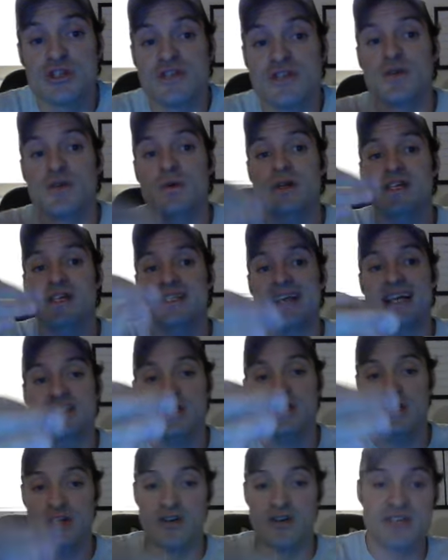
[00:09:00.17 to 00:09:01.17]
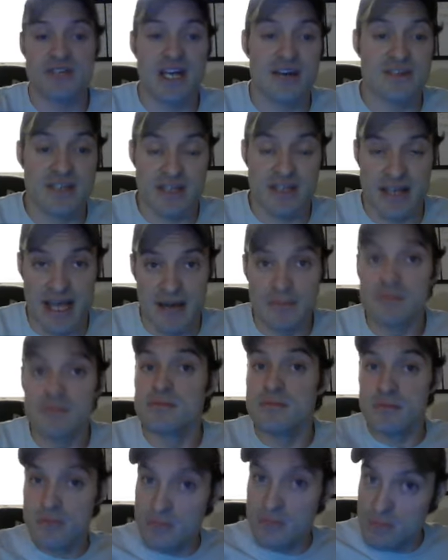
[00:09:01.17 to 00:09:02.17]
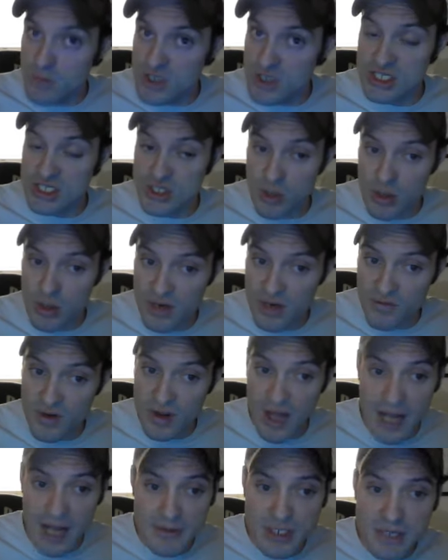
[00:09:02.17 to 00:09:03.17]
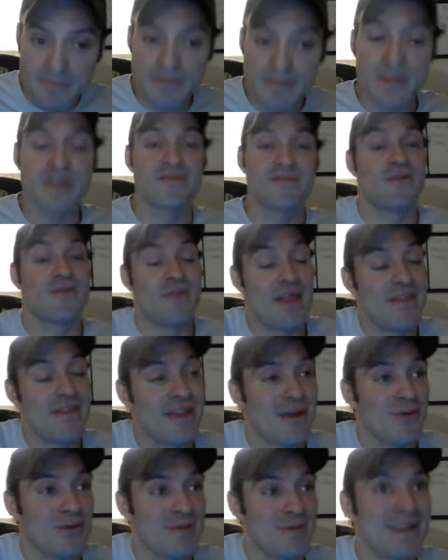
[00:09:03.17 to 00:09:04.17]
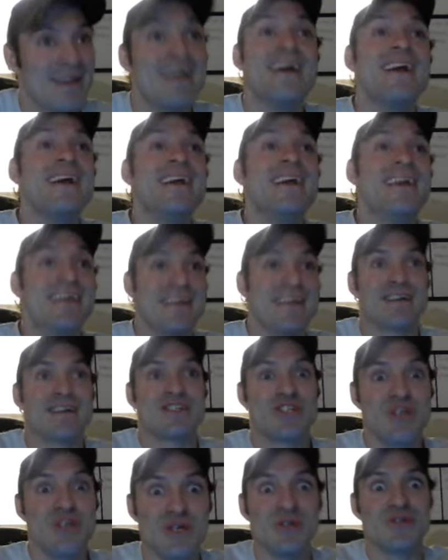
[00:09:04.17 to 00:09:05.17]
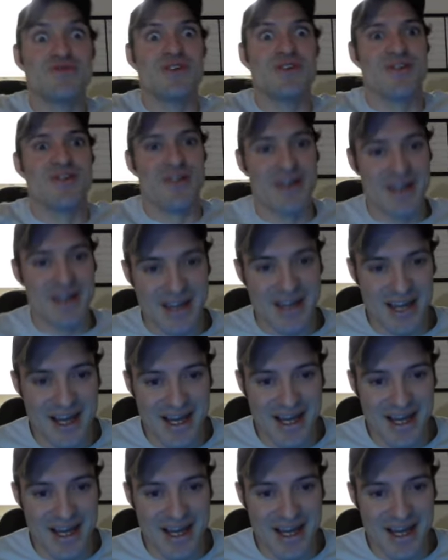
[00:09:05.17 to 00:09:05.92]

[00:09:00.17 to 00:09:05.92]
if you want to attach the Neurotyrant to them, which is totally a real option. So then they would be hitting on 2s, rerolling